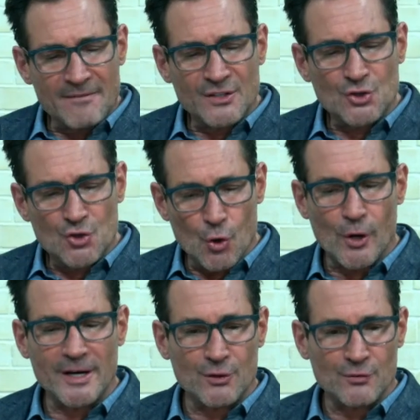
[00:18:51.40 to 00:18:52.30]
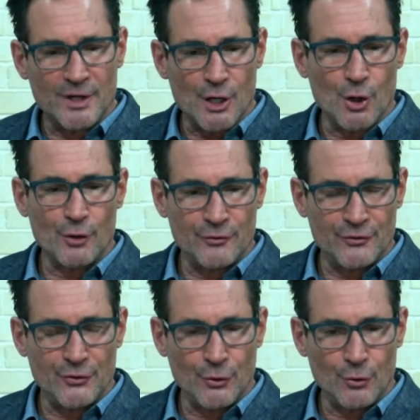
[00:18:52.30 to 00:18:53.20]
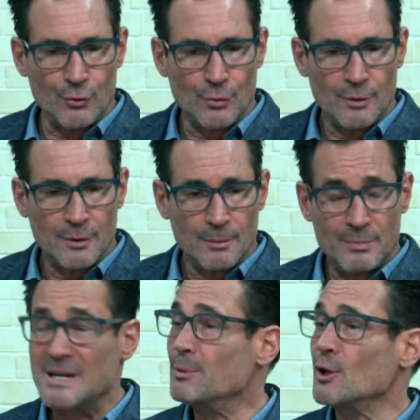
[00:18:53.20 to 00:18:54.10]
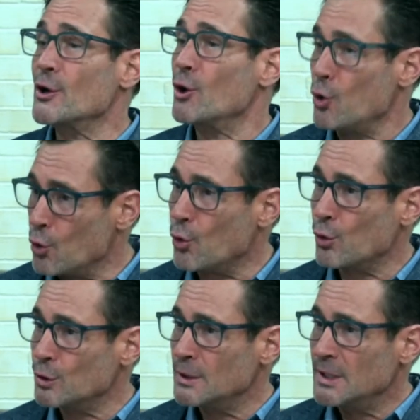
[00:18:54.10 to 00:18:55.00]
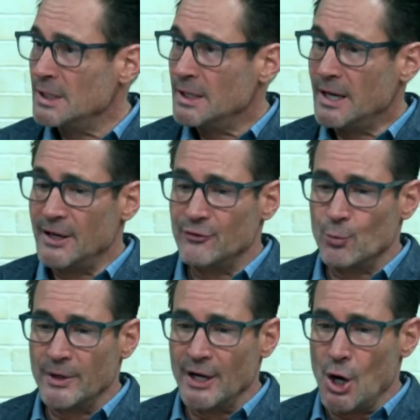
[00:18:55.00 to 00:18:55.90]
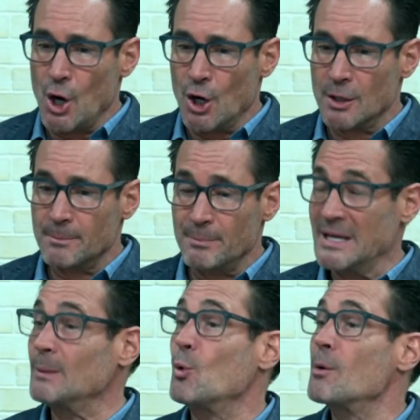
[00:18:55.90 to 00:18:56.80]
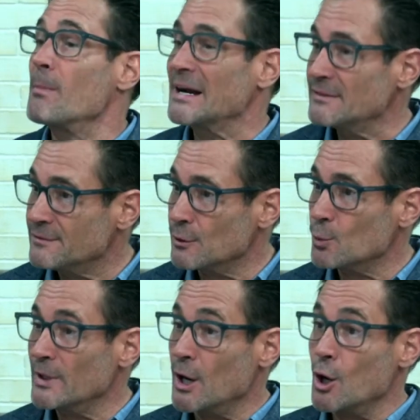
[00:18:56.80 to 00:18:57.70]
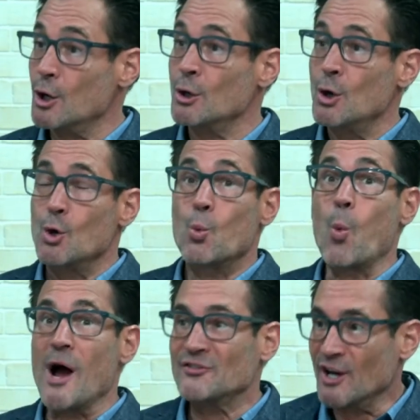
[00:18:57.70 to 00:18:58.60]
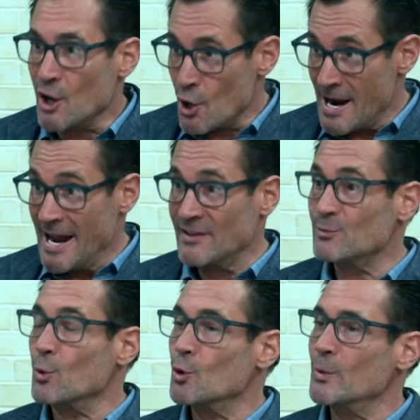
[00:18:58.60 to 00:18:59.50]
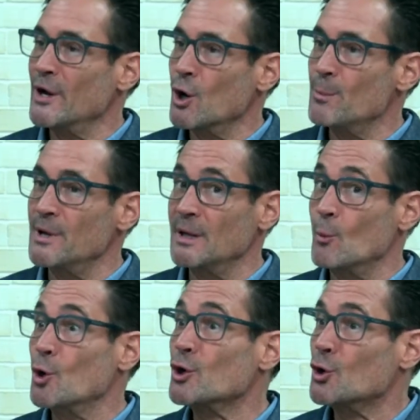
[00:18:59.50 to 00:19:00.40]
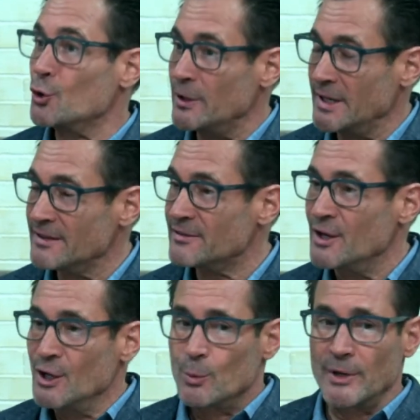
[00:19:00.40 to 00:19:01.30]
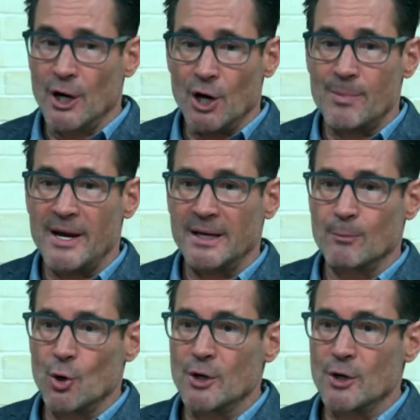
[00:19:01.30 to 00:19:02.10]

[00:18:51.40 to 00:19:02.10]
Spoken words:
enjoyed in regards to people on a whole is we are being more mindful. We are washing our hands more. We are being more courteous. We are paying more